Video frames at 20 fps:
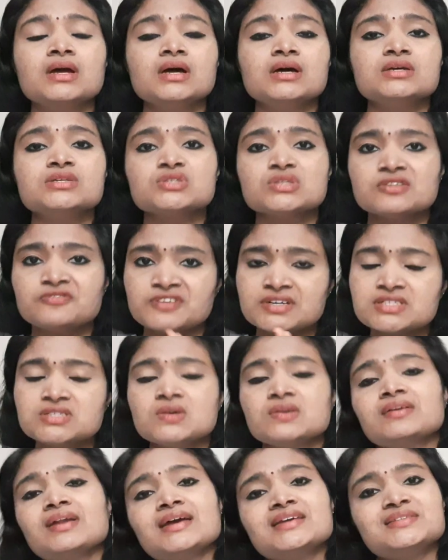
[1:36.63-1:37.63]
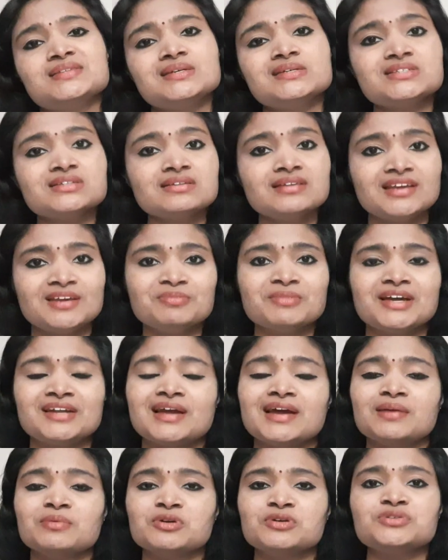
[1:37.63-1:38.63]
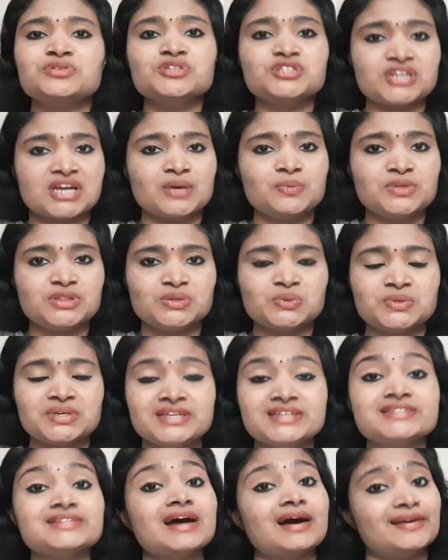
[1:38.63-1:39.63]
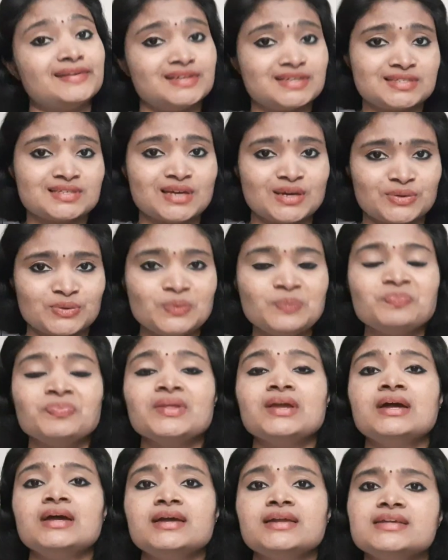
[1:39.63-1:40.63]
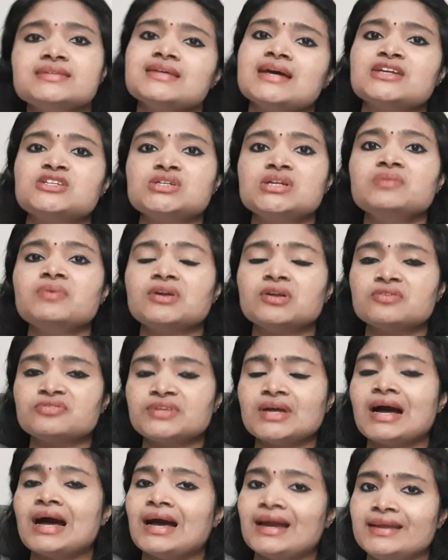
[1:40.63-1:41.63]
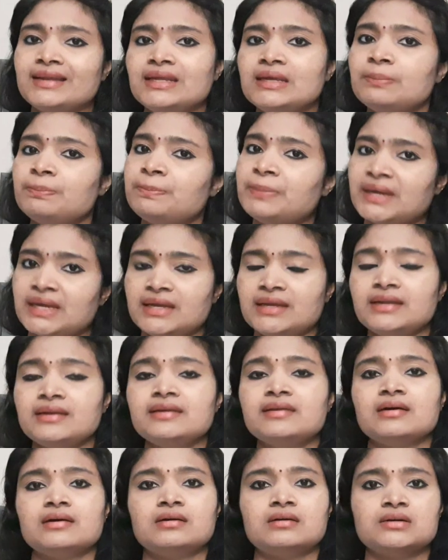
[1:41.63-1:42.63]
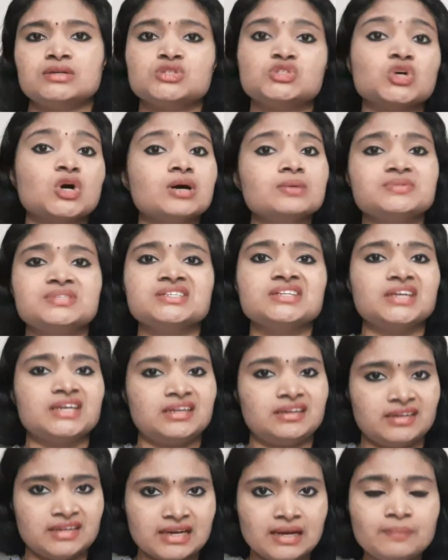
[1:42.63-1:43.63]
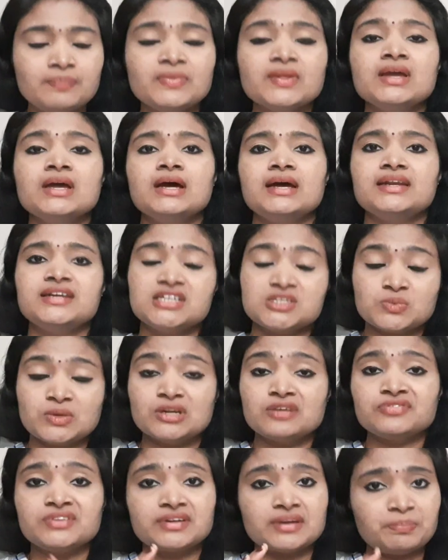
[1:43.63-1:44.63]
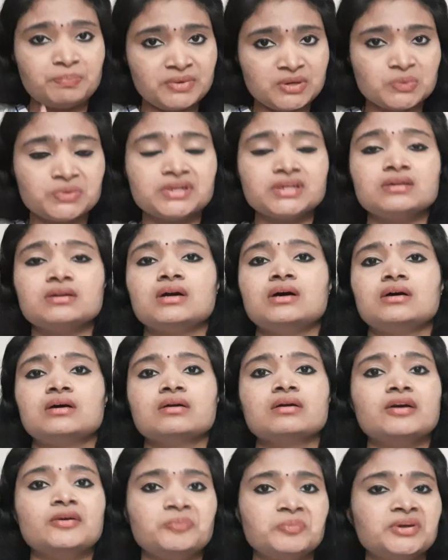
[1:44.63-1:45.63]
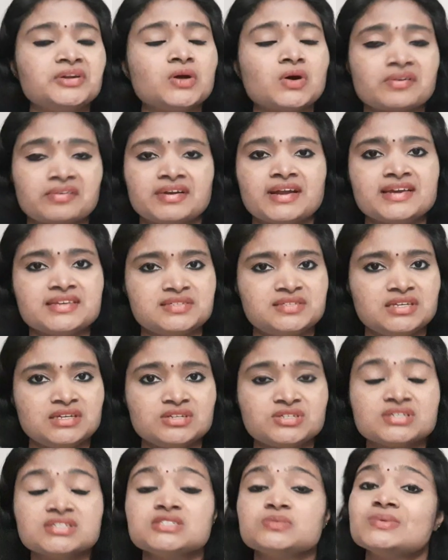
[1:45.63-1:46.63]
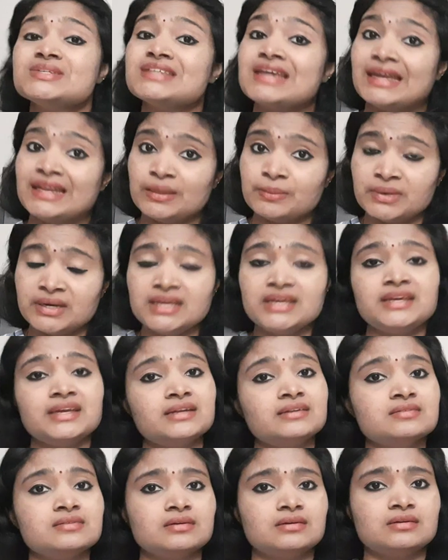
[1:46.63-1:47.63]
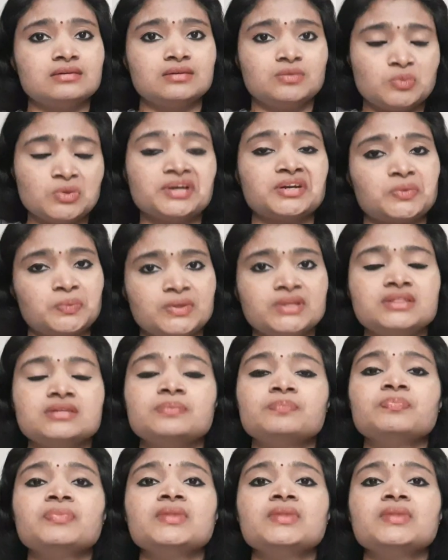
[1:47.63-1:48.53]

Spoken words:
So the first organization name that I am going to share with you is ISRO. It is actually one of the highly paid jobs in India, and it is one of the reputed government organizations which anybody can work with,